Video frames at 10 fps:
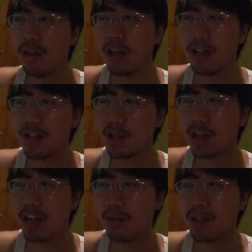and
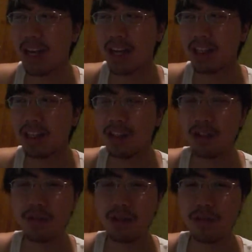Jessica Alba's acting in
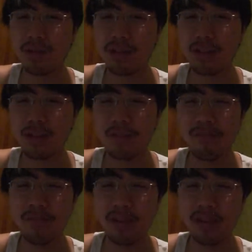this one was,
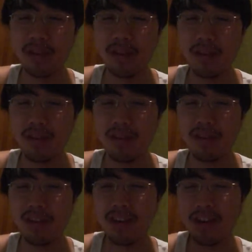
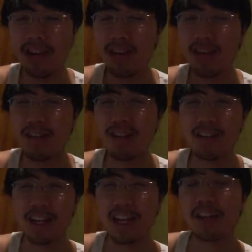eh,
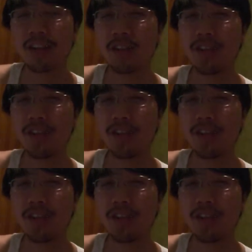like I do not think